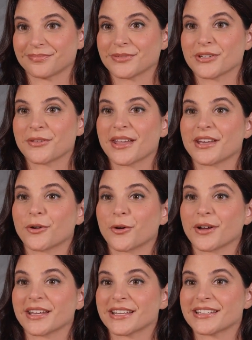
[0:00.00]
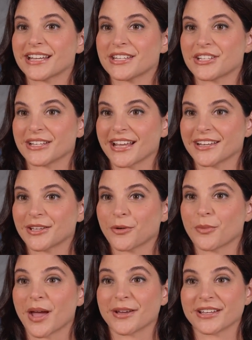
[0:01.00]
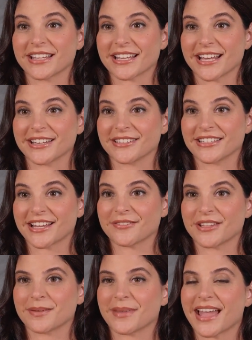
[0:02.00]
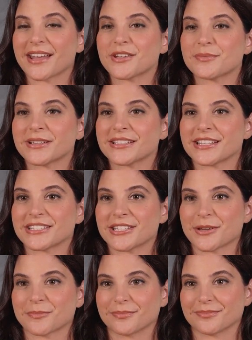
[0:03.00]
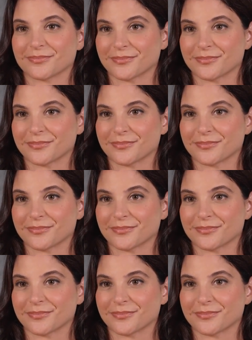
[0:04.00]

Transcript: so that your organization has a quality and safety management system,